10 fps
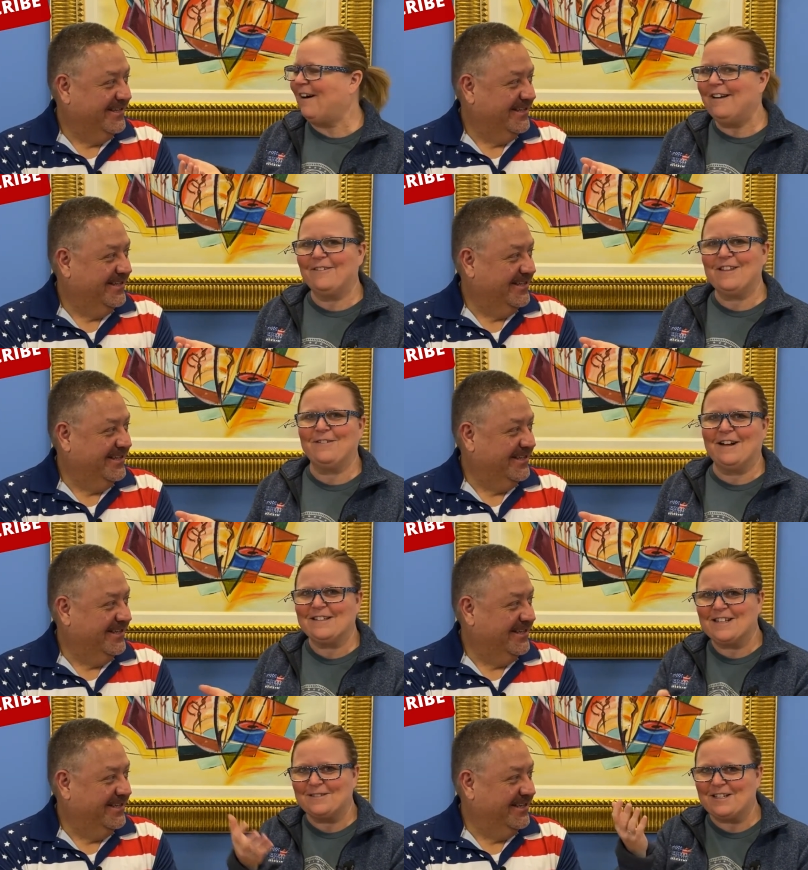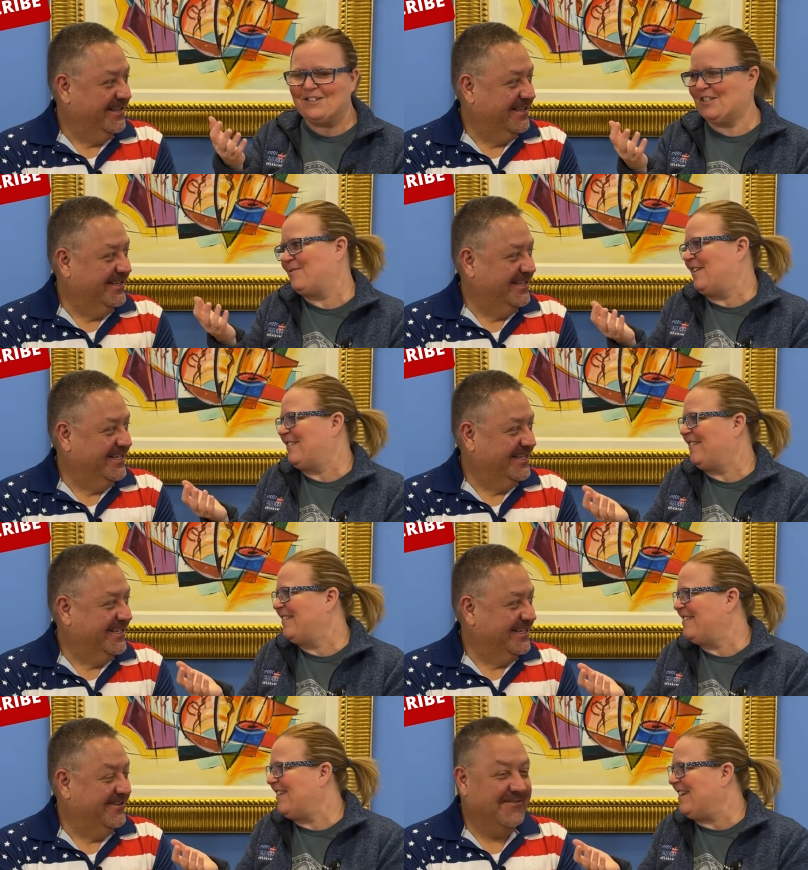Speaker 1: on with you guys," because she's watching all
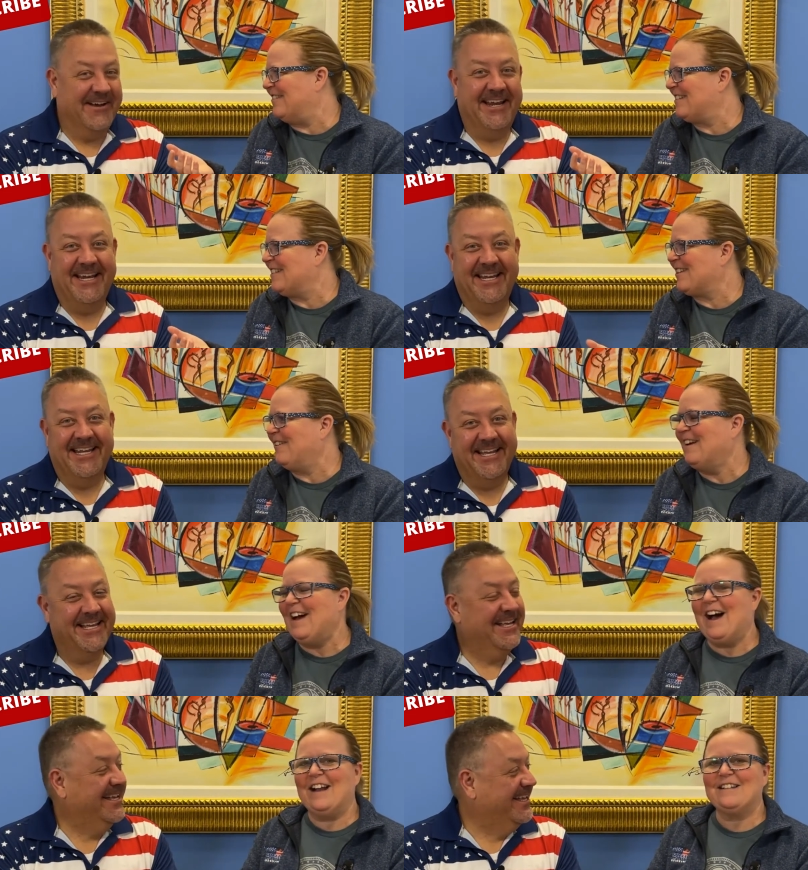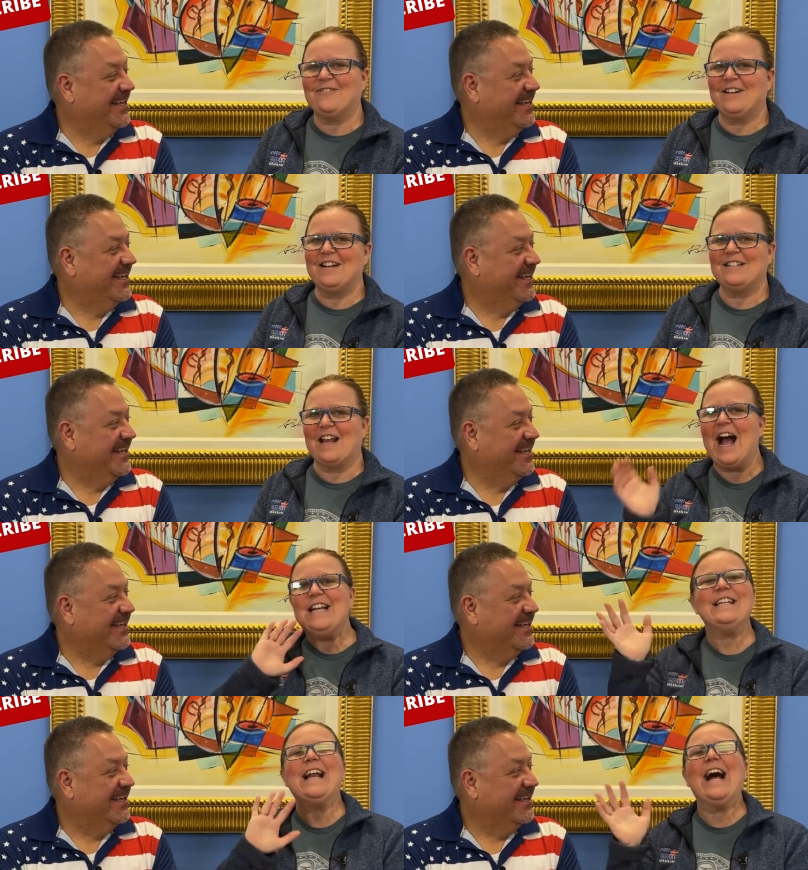these videos. Right. And so I just wanted to say hi,
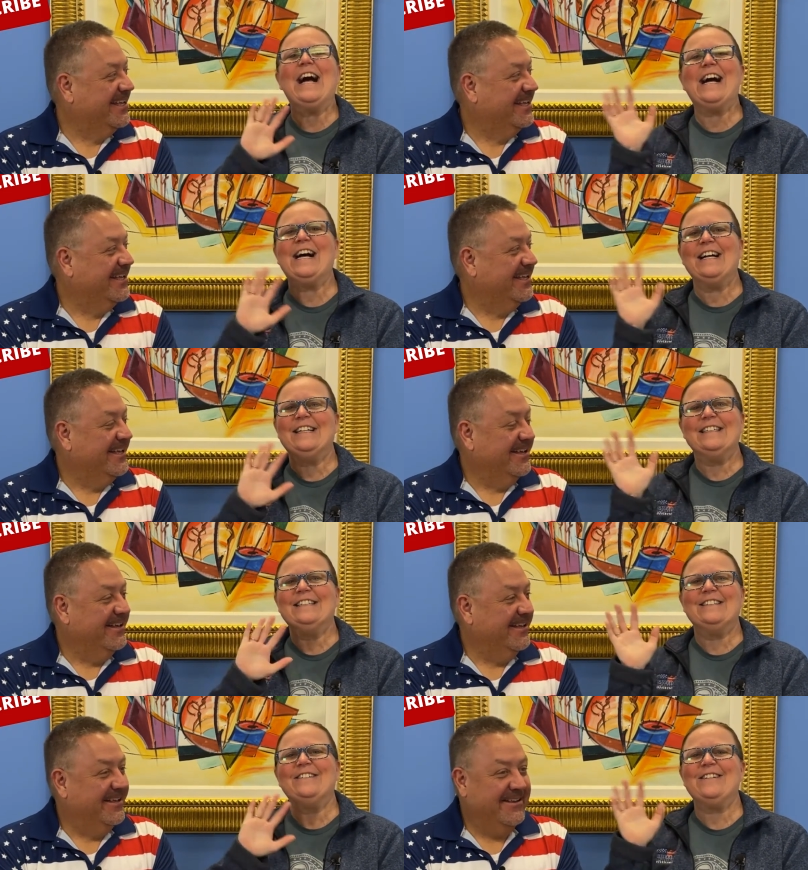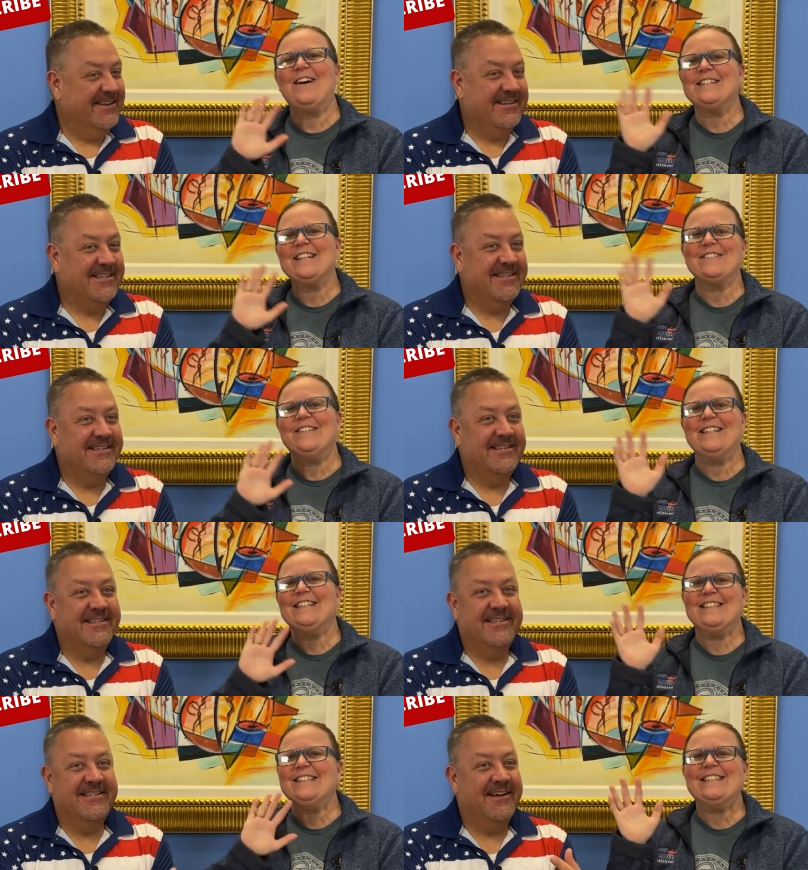Tina when you watch she, this one?
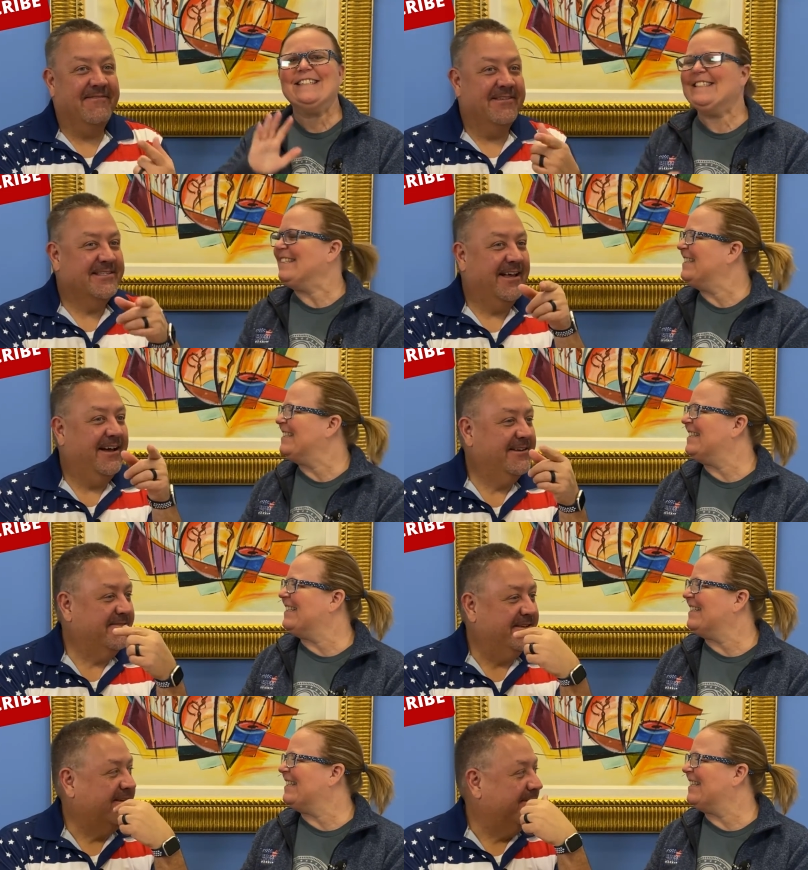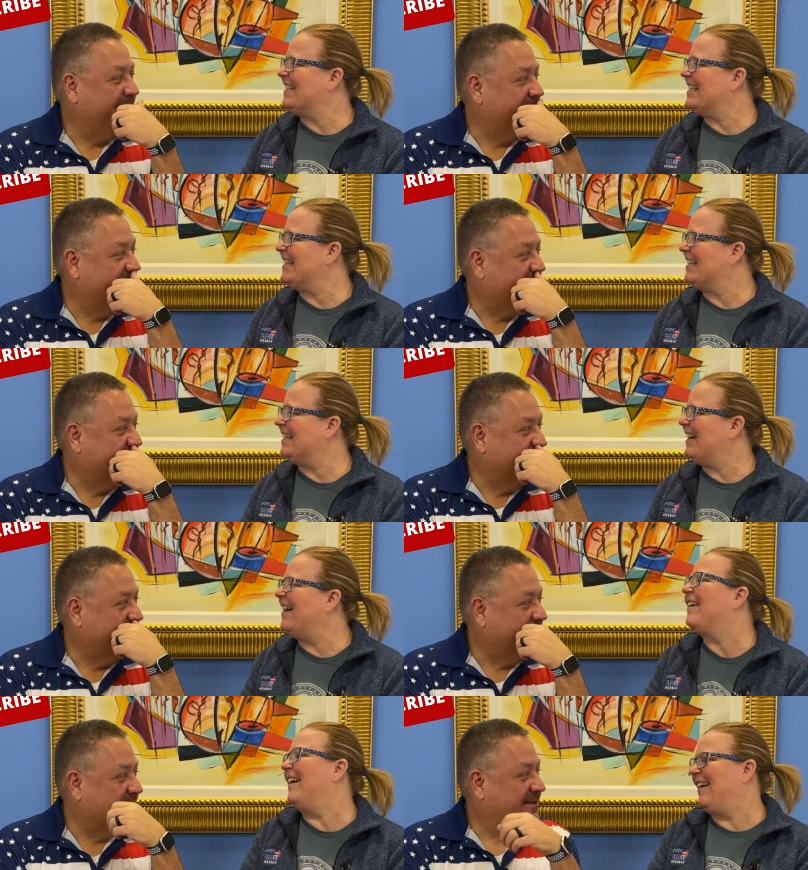
Speaker 2: She, I'll say hi to her in a couple minutes. okay. Yeah
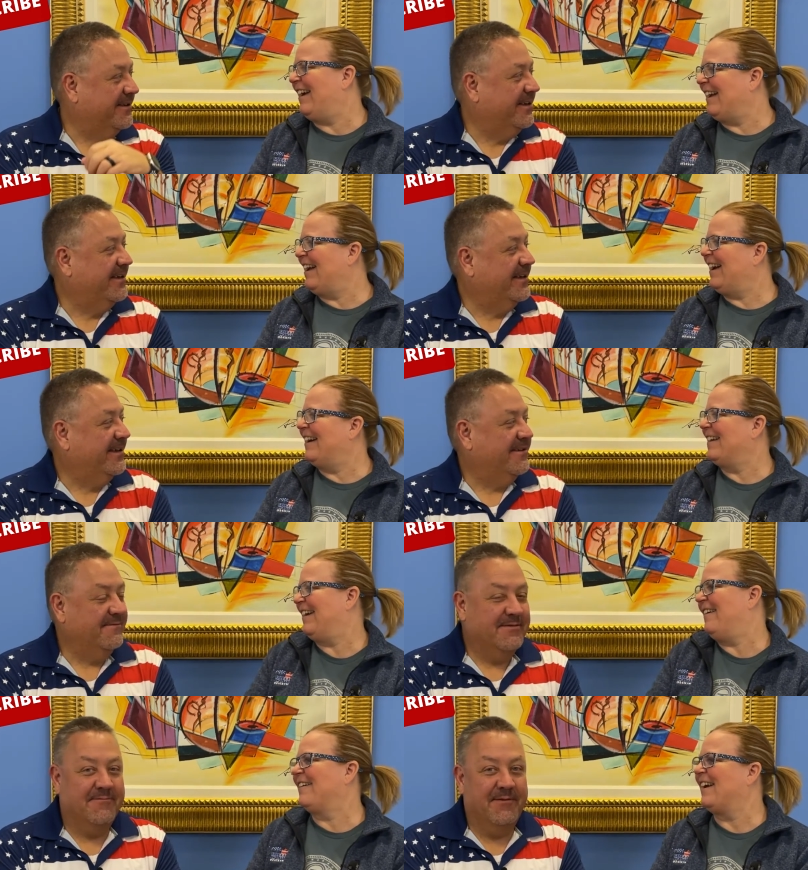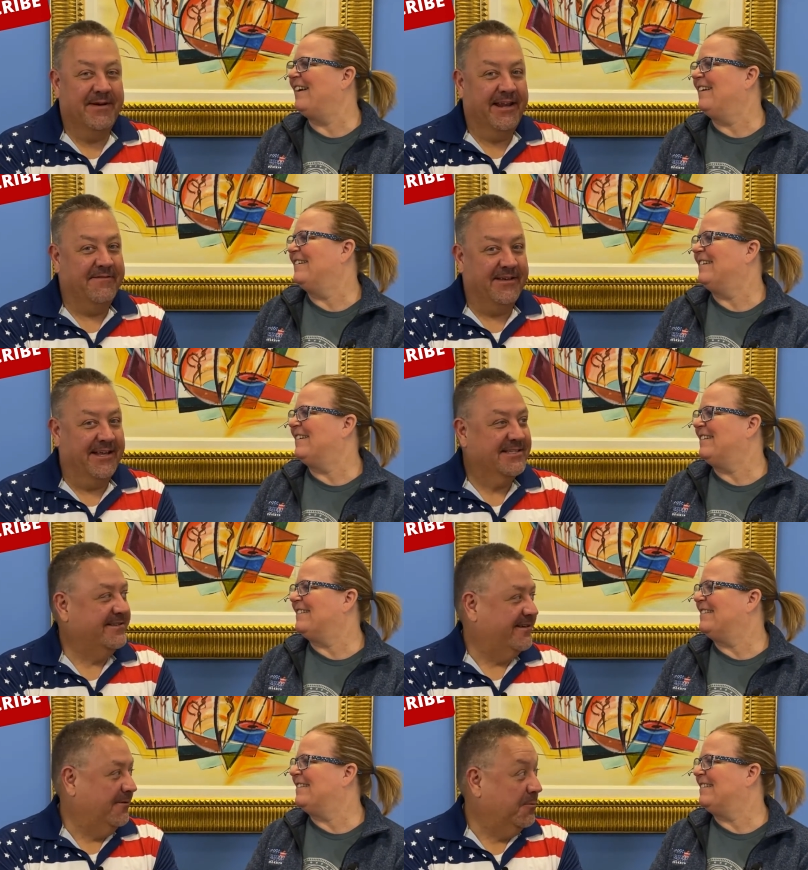yeah, yeah, yeah, yeah, But okay. we might have a guest star.